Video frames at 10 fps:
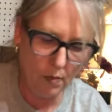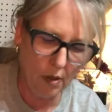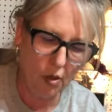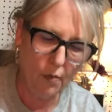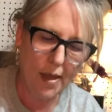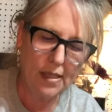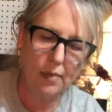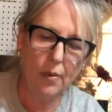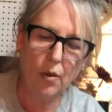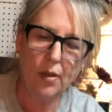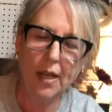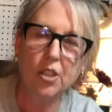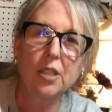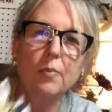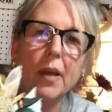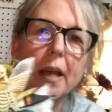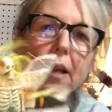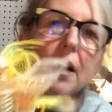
little messy bow that I just made.